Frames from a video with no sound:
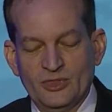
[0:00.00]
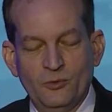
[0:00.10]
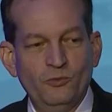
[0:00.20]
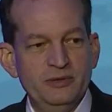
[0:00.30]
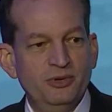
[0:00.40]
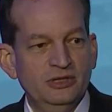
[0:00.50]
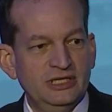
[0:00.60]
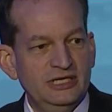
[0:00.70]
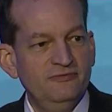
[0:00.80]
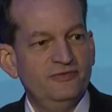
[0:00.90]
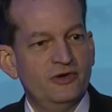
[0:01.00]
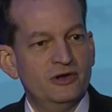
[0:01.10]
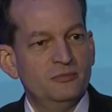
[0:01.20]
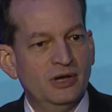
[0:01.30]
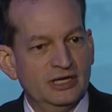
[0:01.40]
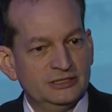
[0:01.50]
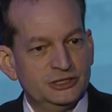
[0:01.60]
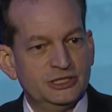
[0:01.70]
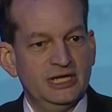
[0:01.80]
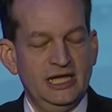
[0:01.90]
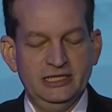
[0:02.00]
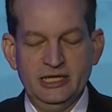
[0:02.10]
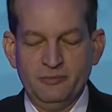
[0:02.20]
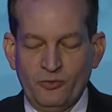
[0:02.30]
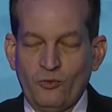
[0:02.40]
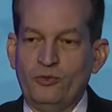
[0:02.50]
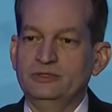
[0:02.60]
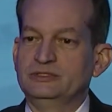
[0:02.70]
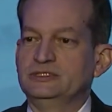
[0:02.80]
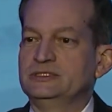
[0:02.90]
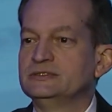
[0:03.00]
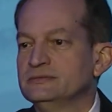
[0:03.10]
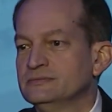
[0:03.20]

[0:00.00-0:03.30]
We believe very much in the importance